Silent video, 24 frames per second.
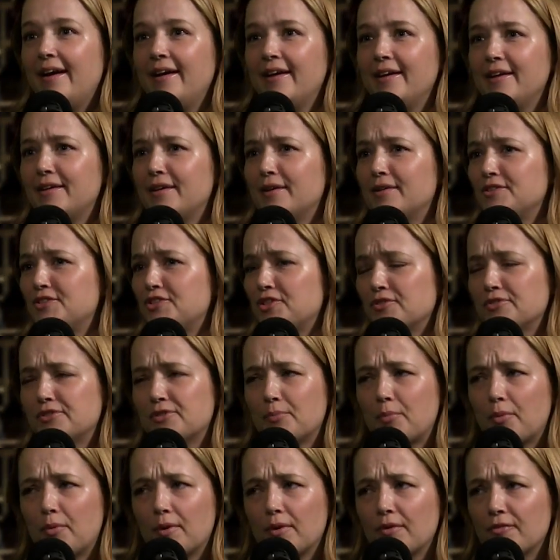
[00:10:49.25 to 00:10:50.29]
you know, show
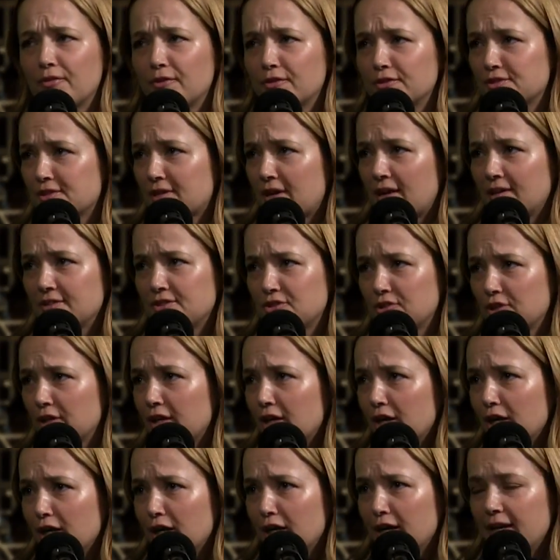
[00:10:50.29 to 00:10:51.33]
support for Scott
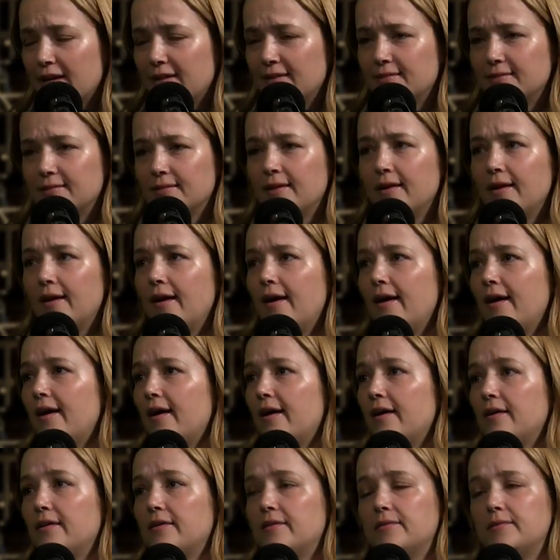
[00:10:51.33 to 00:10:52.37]
Stringer and
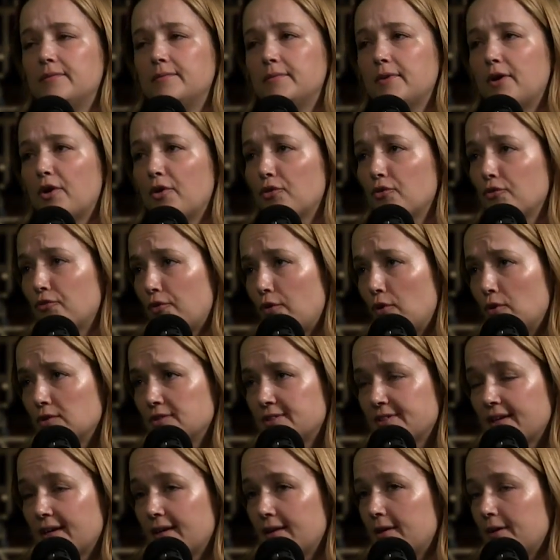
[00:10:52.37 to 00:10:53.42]
uh, other folks.
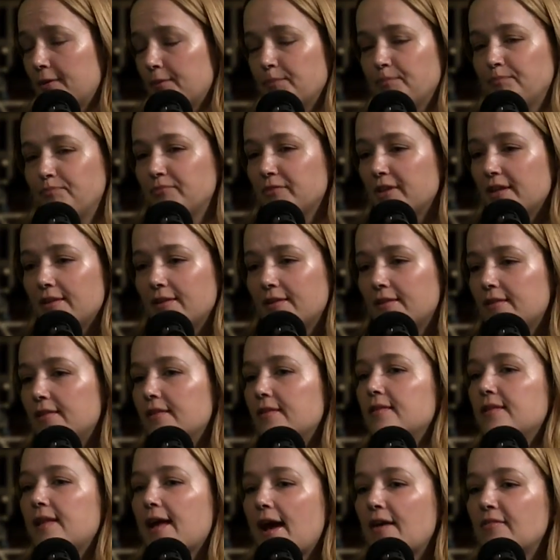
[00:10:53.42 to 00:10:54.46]
Like they,
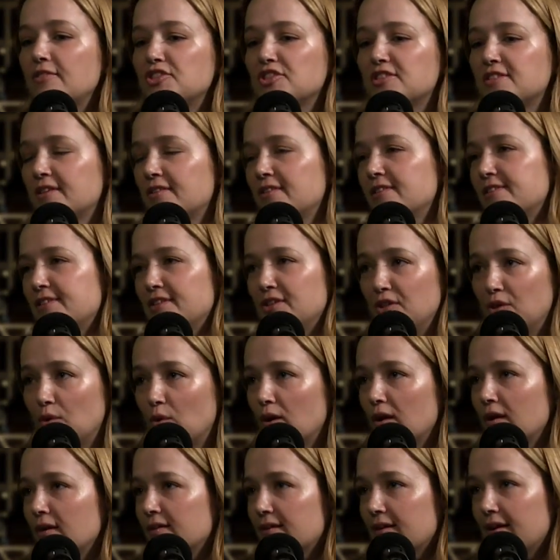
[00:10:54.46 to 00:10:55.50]
they, haven't just done this in New
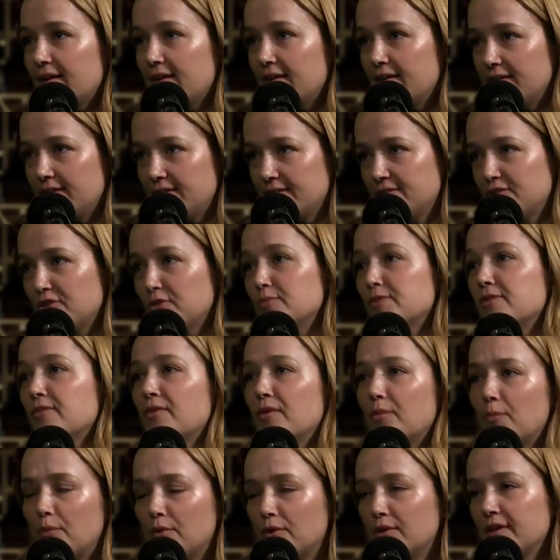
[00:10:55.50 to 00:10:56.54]
York uh, in terms of the
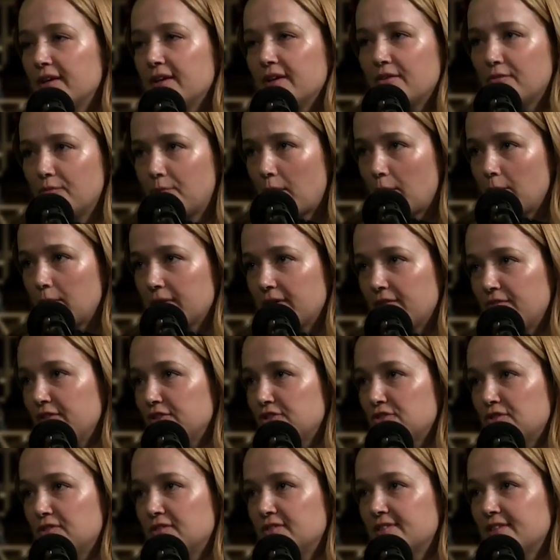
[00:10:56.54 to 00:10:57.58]
bullying of public
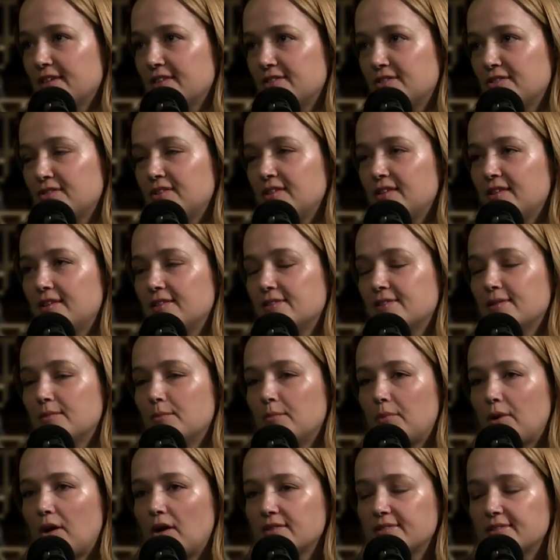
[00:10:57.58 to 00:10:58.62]
officials. They also did this in
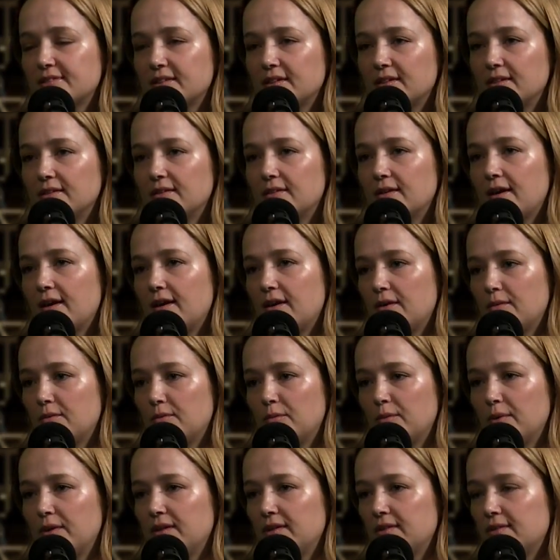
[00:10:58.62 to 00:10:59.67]
Boston uh,
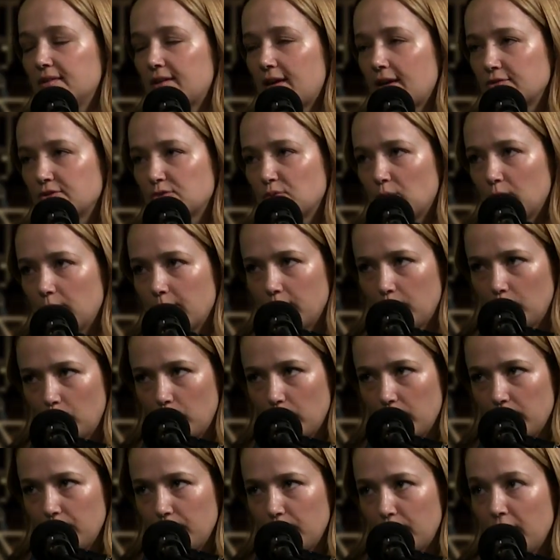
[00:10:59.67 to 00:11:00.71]
with Councilwoman
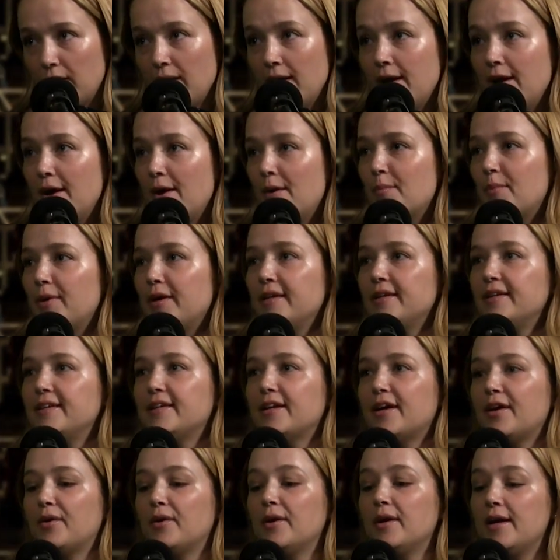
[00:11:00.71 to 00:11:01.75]
Wu. But you
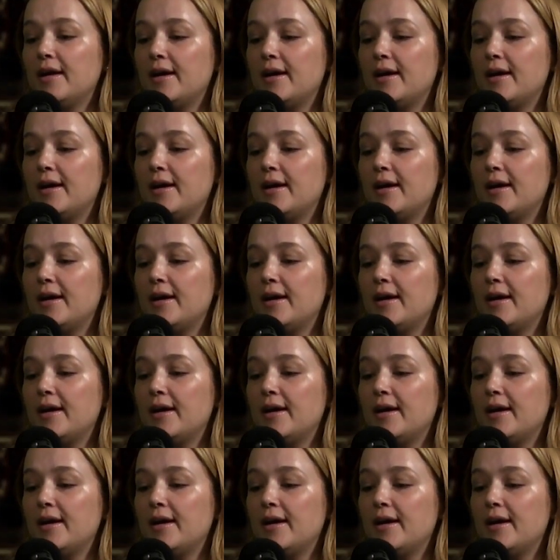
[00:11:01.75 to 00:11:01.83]
know.